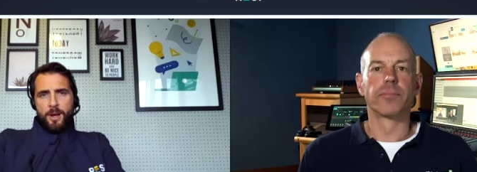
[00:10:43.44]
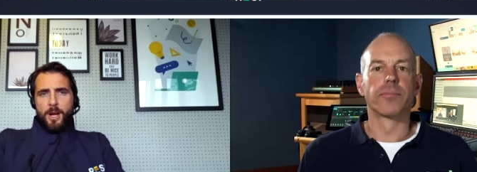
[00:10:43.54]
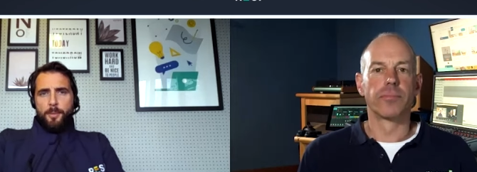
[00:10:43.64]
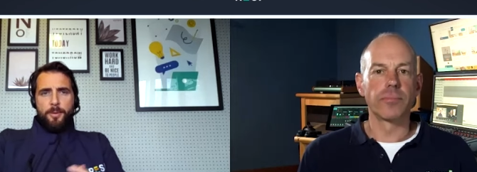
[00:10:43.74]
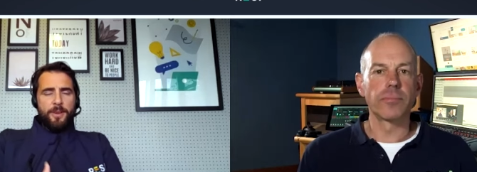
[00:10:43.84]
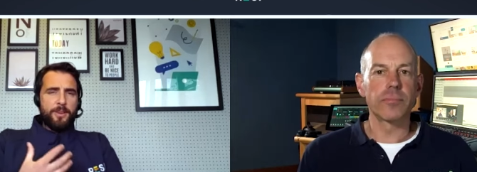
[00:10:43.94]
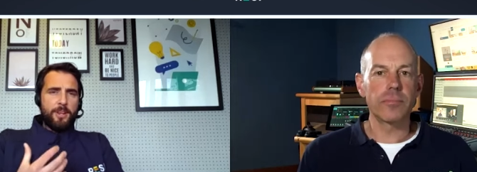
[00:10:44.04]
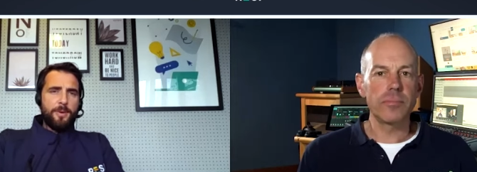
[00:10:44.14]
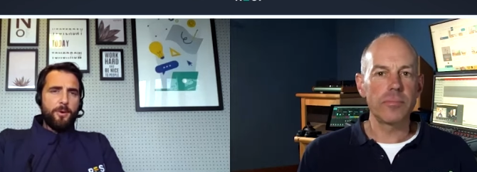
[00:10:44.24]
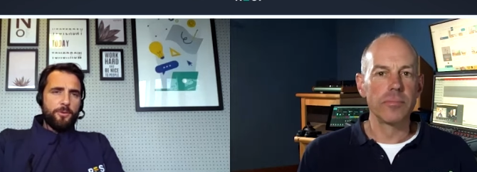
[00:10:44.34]
Speaker 1: couple of things
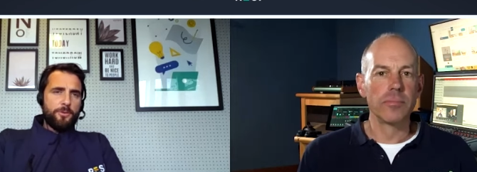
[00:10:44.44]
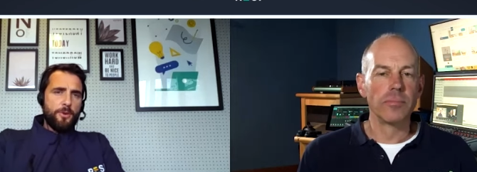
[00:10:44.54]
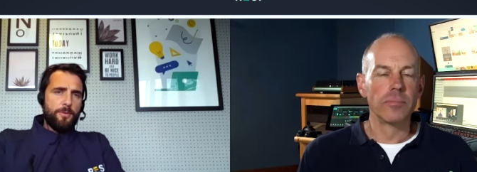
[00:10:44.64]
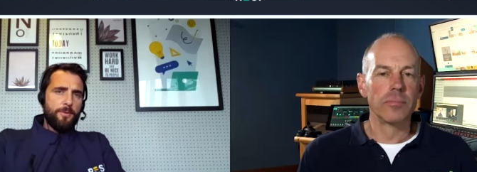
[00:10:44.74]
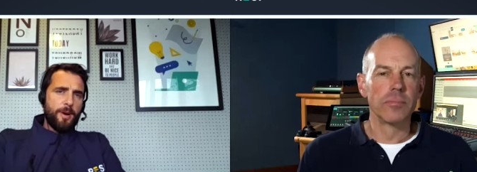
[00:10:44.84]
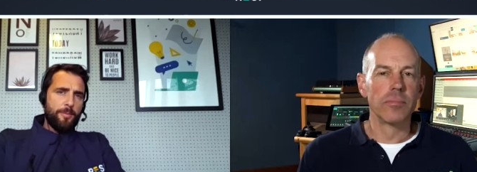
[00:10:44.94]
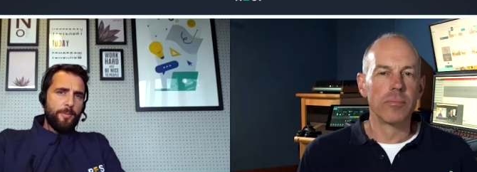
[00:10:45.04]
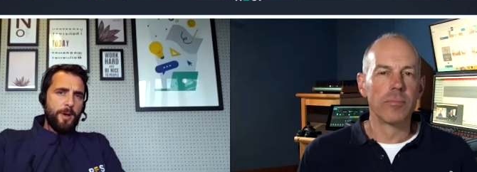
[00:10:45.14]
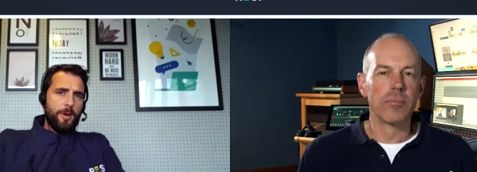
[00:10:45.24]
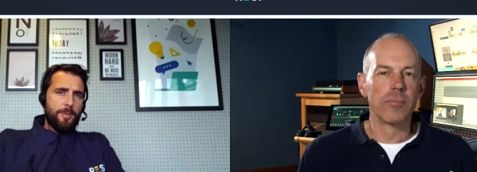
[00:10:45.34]
need to be conscious of
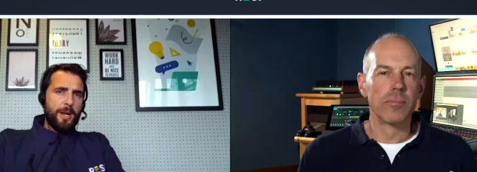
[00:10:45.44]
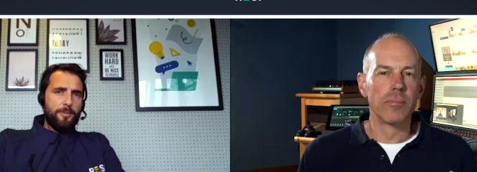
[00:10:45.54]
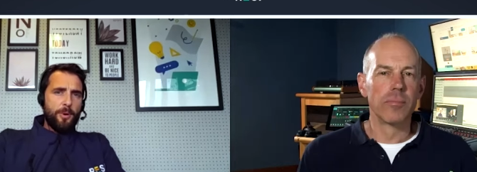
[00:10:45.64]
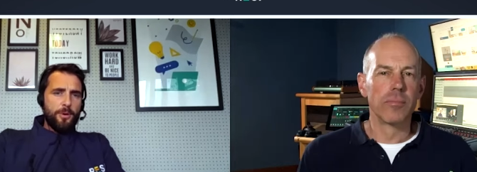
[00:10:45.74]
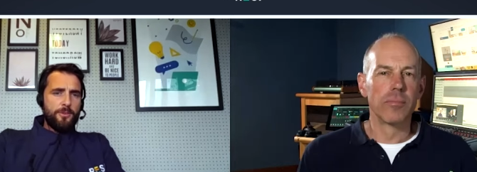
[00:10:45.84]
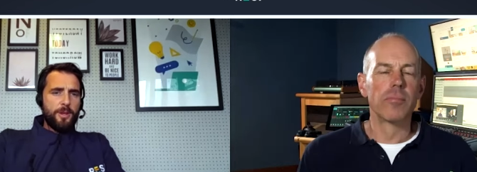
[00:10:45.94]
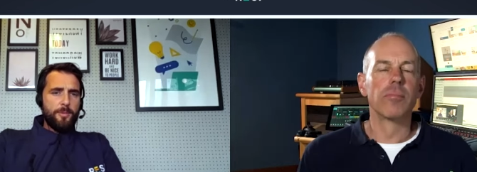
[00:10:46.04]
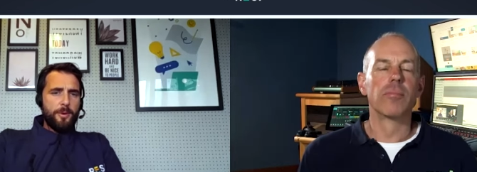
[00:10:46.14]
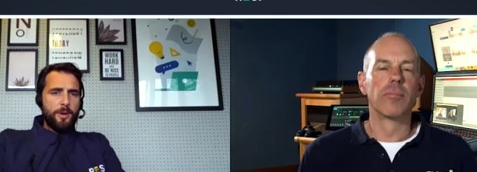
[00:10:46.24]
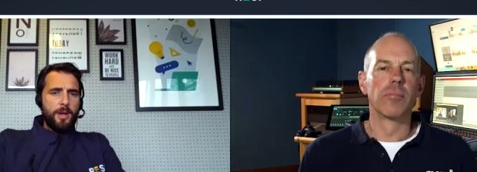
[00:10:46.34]
around plan and
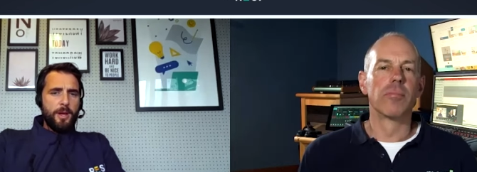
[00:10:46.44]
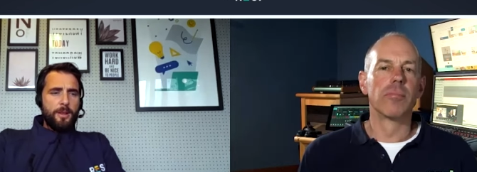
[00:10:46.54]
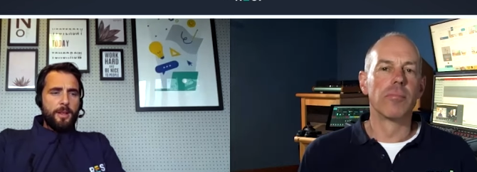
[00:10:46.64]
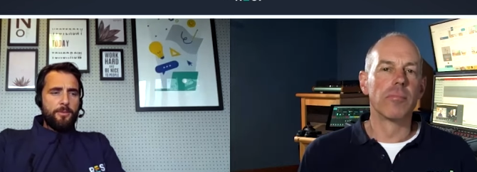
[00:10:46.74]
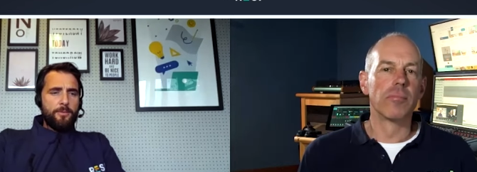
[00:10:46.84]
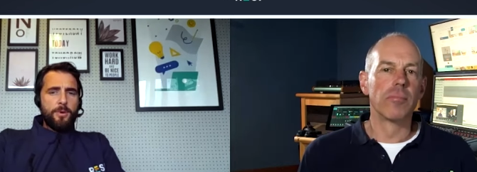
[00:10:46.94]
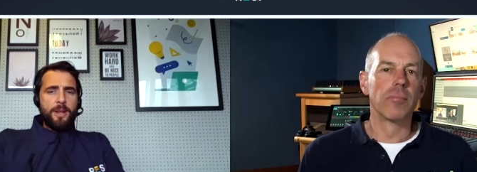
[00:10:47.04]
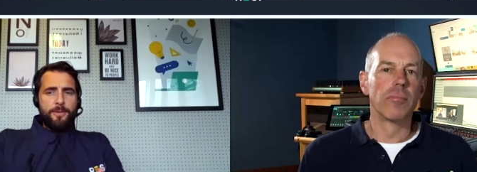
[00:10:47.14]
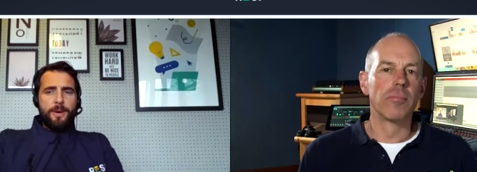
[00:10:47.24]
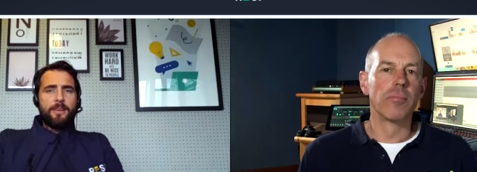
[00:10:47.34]
policy, but there's some
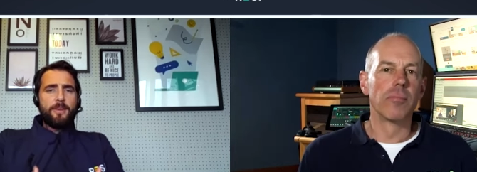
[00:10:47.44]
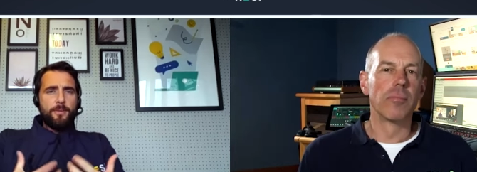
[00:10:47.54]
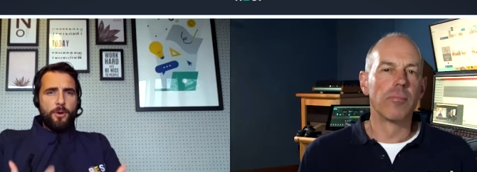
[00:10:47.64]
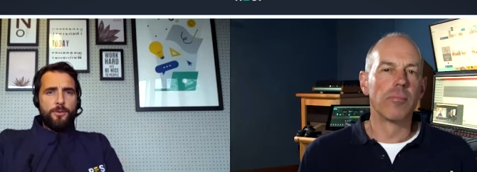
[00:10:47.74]
really effective